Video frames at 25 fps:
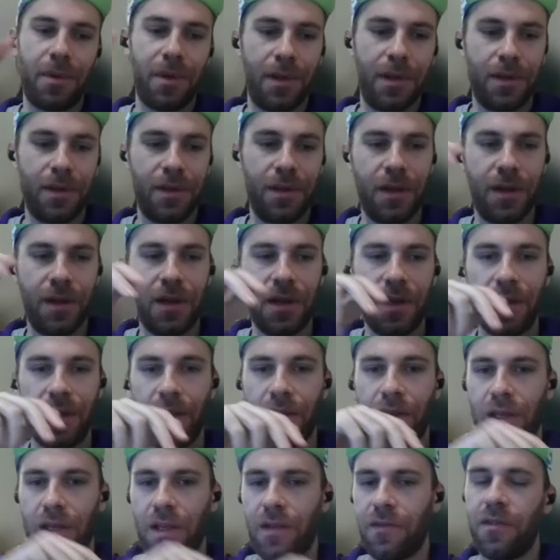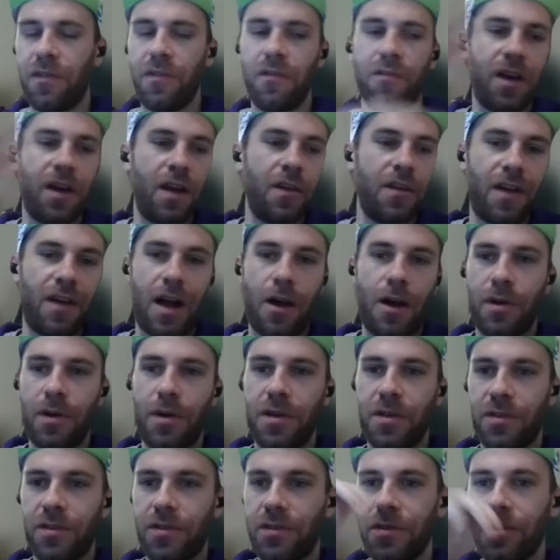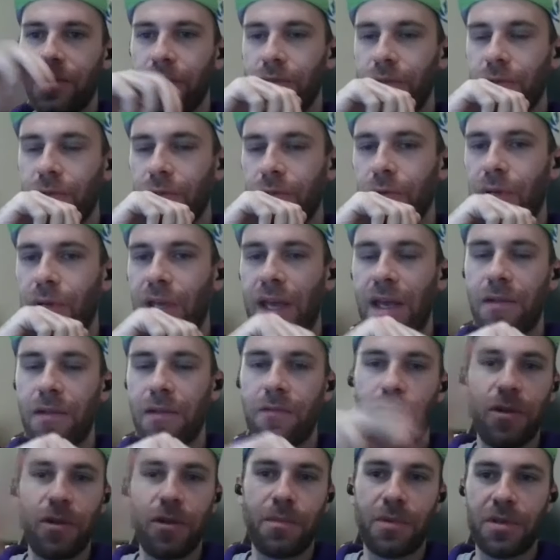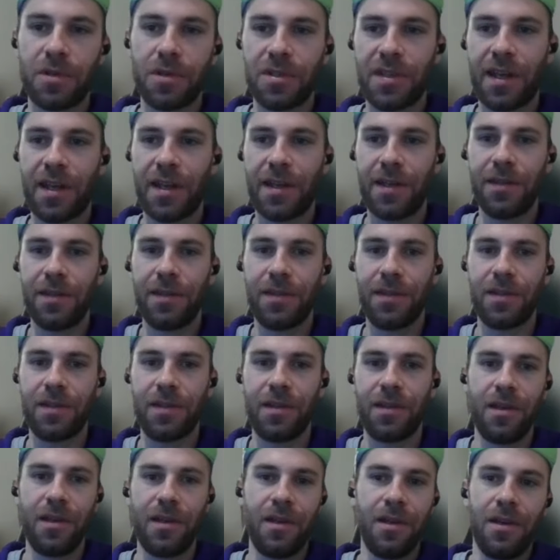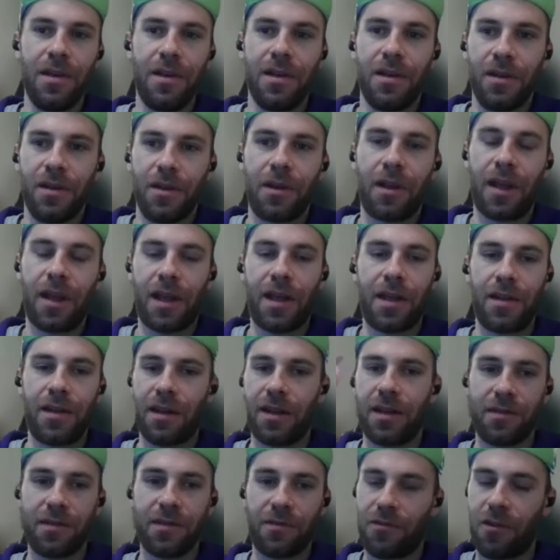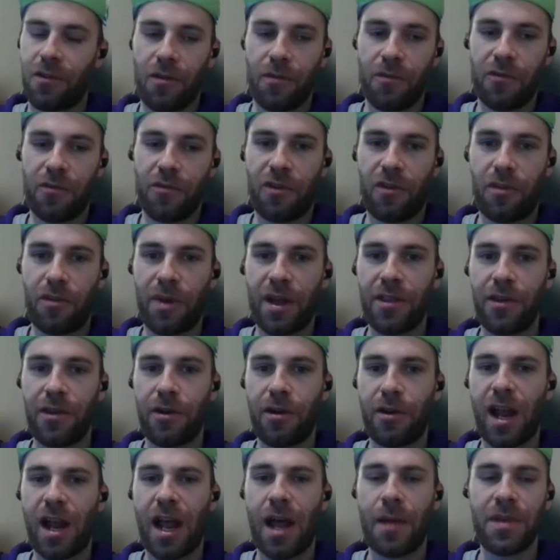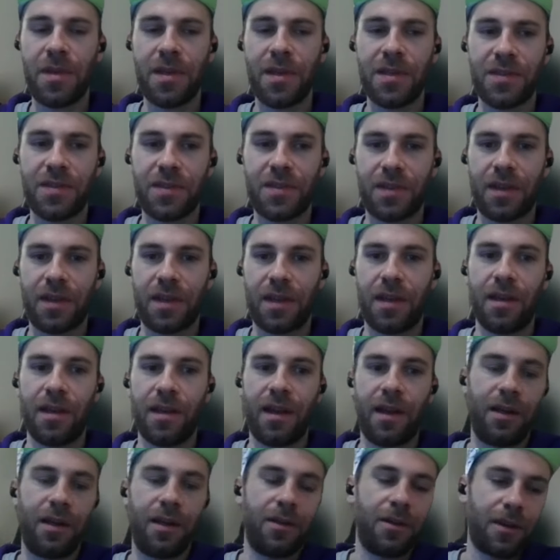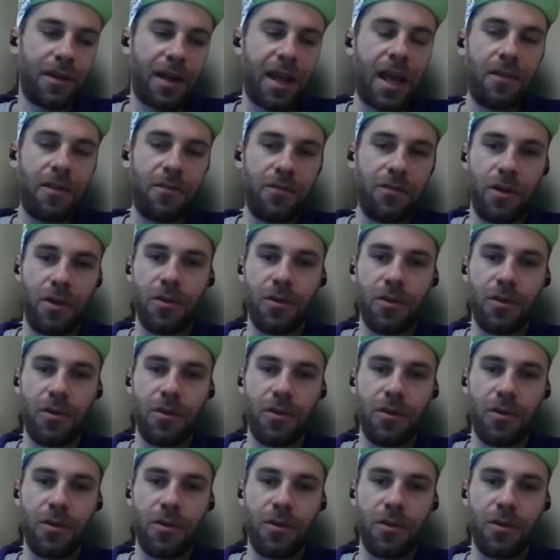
I mean, if in 5 hours you gain 3%, okay, from aerodynamics, okay,